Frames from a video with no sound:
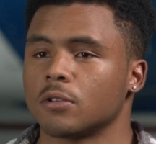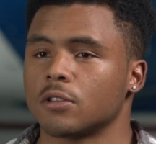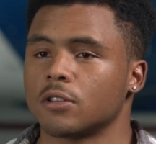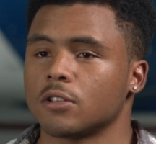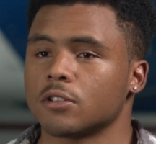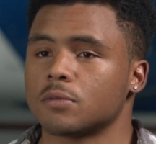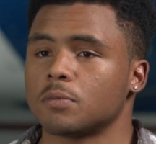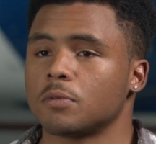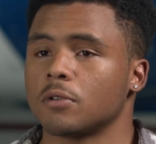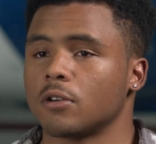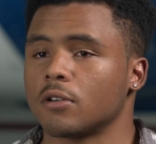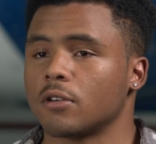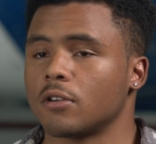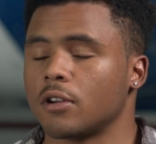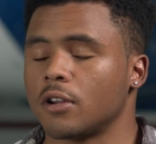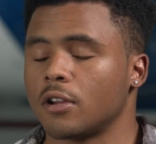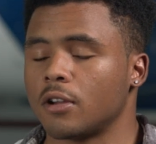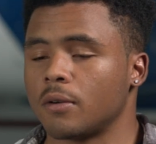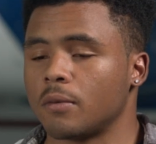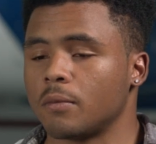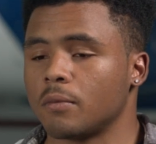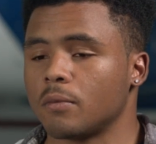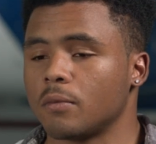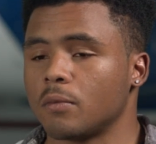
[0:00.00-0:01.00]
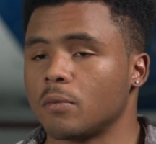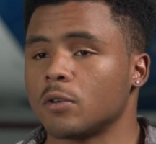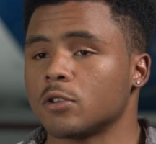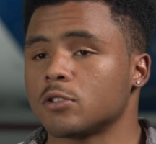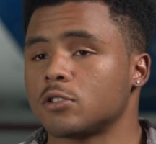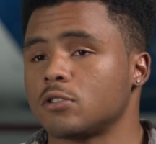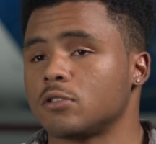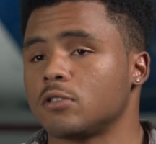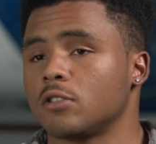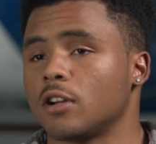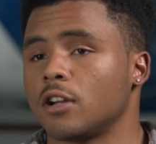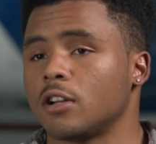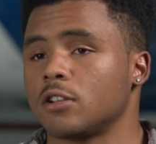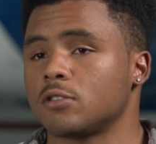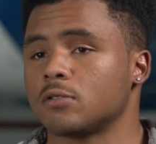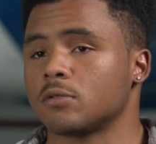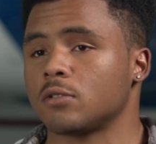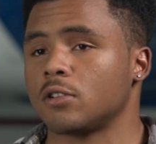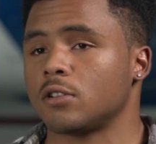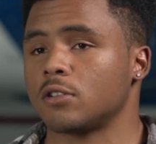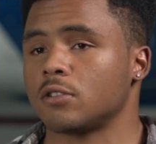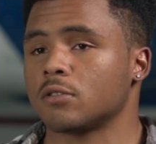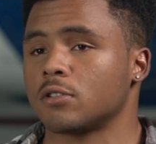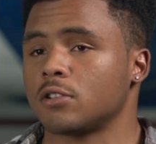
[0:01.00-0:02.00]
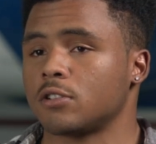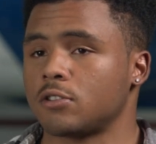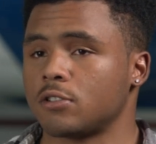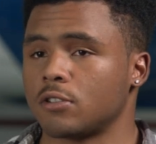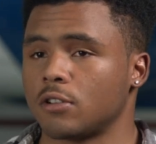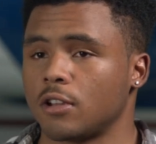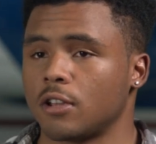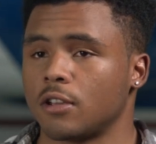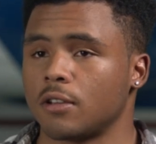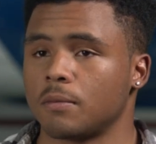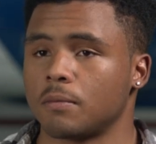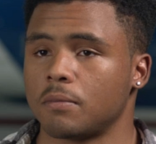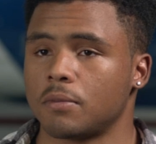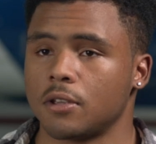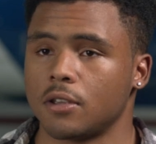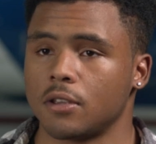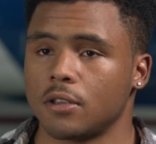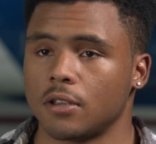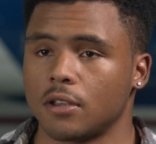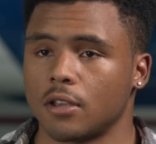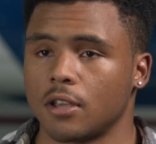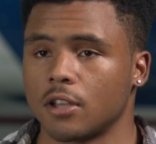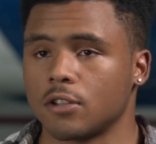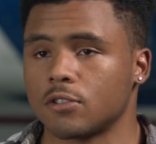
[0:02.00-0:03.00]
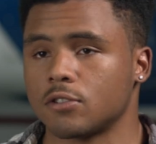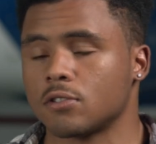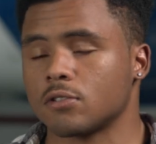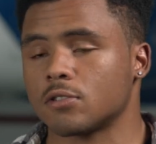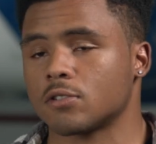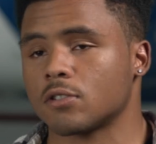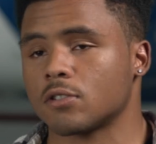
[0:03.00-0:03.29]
with this program, once you graduate, you'll get your A and P and your